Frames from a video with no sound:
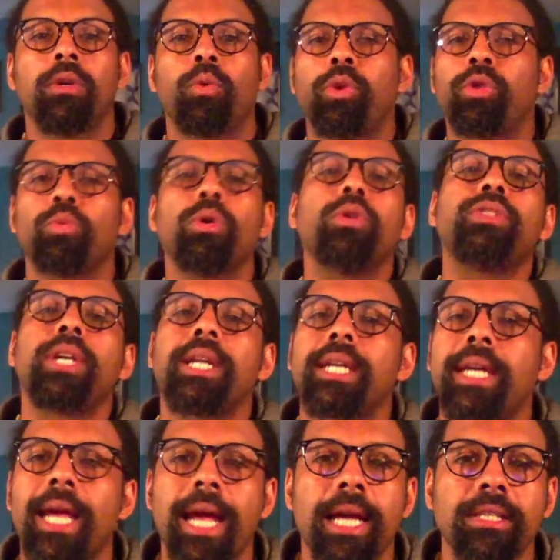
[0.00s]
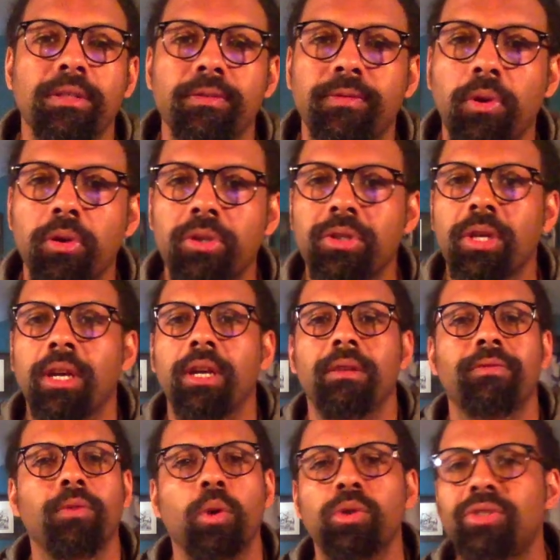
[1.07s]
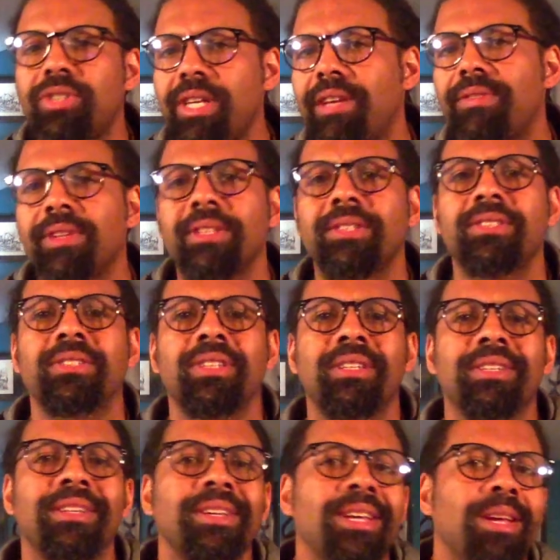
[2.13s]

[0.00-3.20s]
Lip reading: with a rotating cast of folks like Vol Stevens and